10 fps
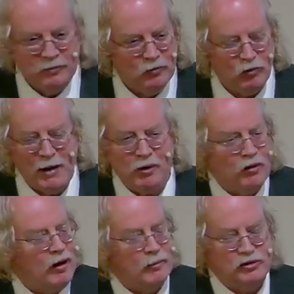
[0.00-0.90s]
wrap our
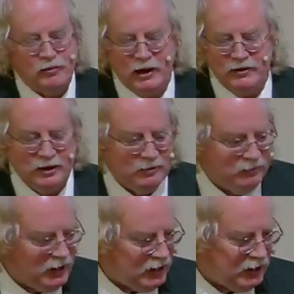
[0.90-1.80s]
arms around them
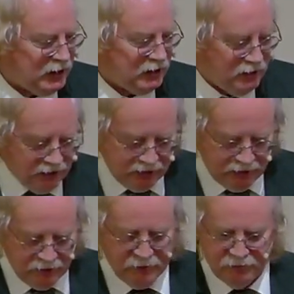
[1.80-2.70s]
and, and,
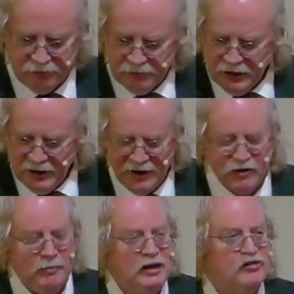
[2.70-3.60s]
and have a
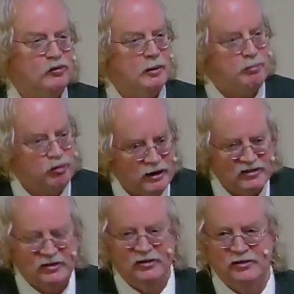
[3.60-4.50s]
ministry of
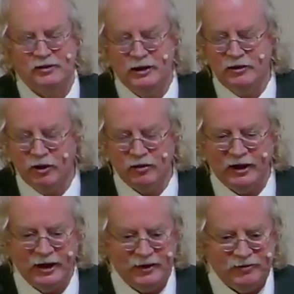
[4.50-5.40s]
presence in their
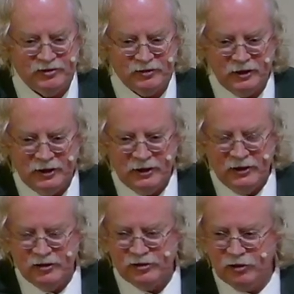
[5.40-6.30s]
lives
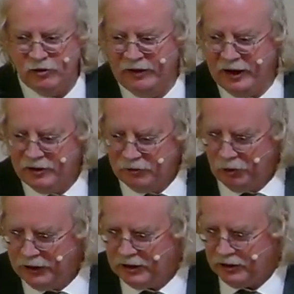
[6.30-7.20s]
so that
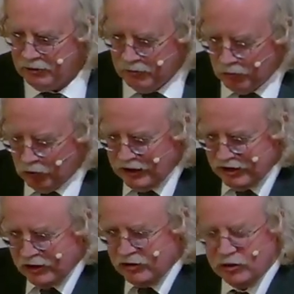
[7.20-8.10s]
we can reach
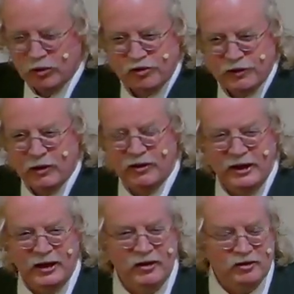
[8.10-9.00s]
out to those felt
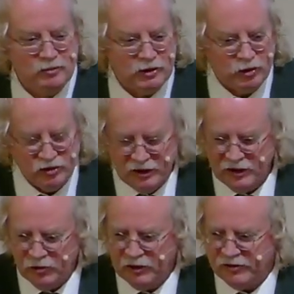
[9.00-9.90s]
needs, what they're
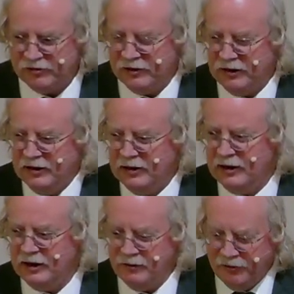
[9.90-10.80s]
dealing with,
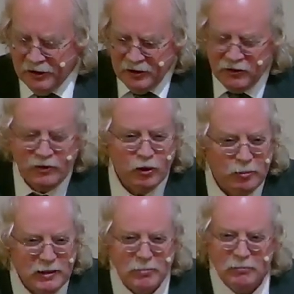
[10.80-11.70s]
and then they'll
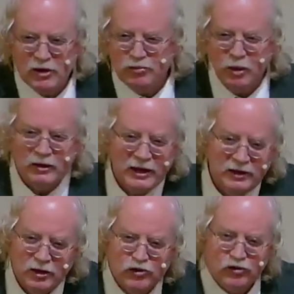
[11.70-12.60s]
be much more likely
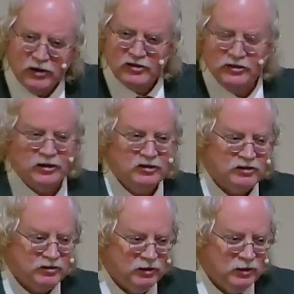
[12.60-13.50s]
to trust us